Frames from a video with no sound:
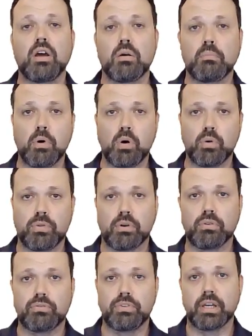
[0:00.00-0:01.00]
both
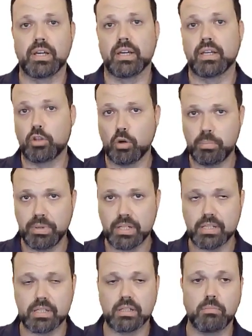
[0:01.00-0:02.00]
of the
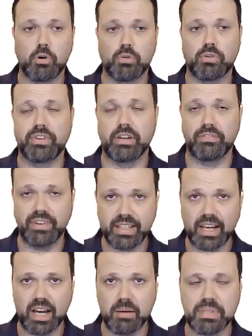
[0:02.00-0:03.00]
topics, both of the event
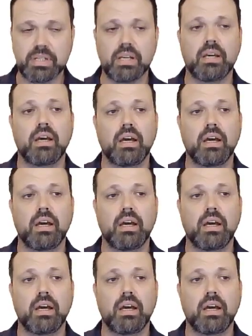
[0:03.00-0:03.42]
hubs,